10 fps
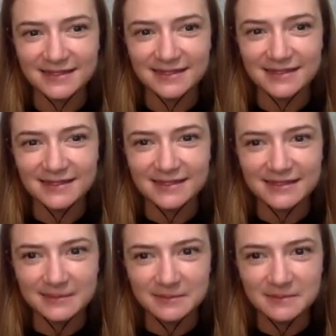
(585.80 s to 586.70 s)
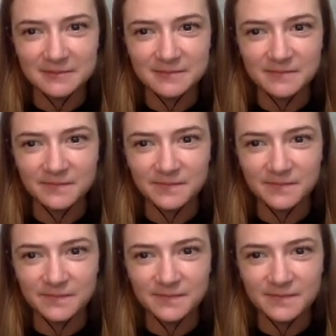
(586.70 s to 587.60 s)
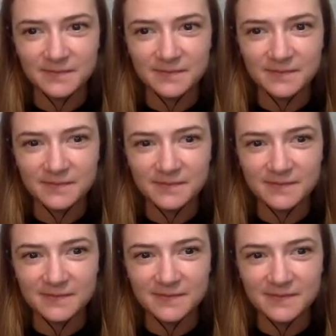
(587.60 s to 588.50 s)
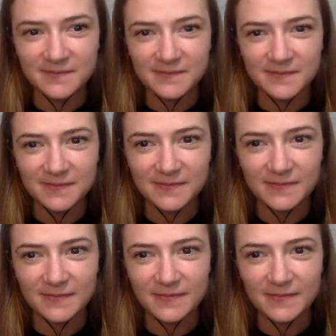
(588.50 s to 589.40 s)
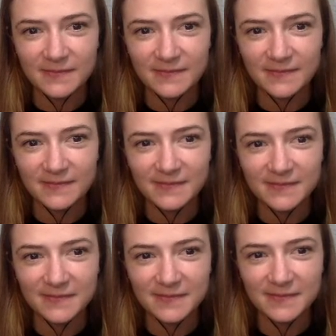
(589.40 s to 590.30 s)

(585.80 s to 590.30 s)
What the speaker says: (not speaking)